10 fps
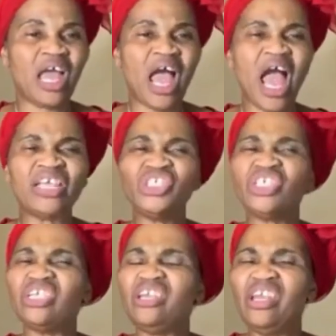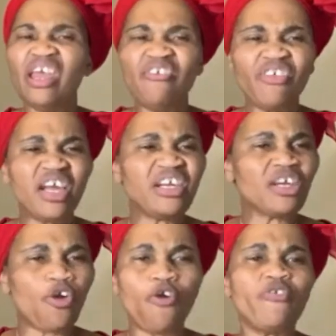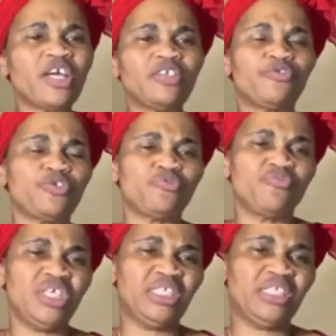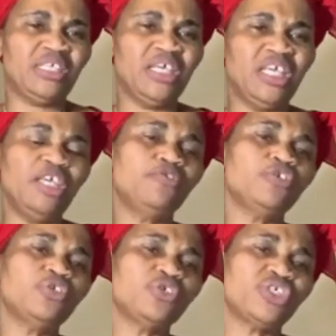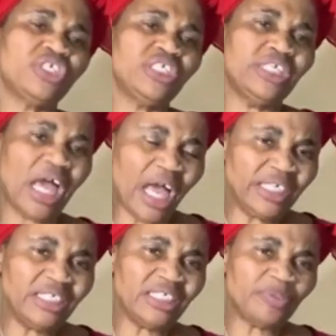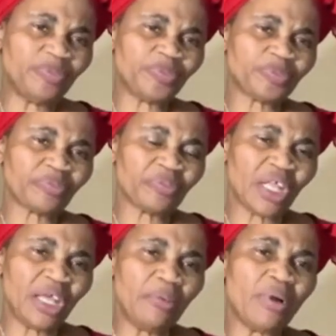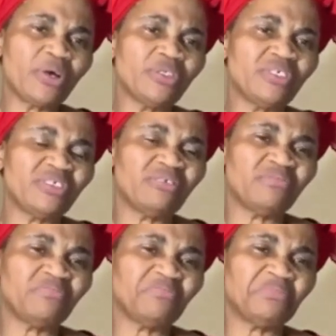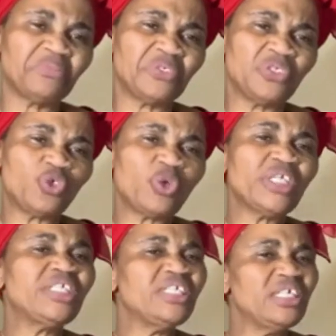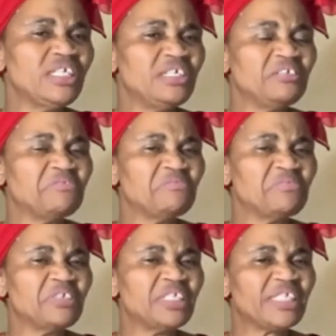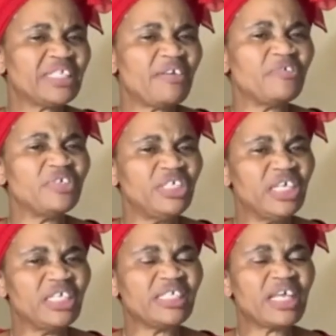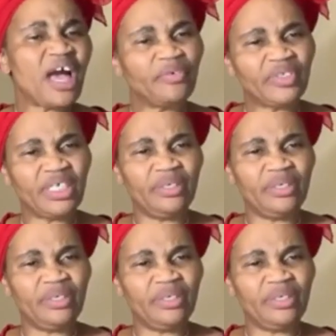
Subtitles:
And she never recovered from it, even though she died about 27 years after.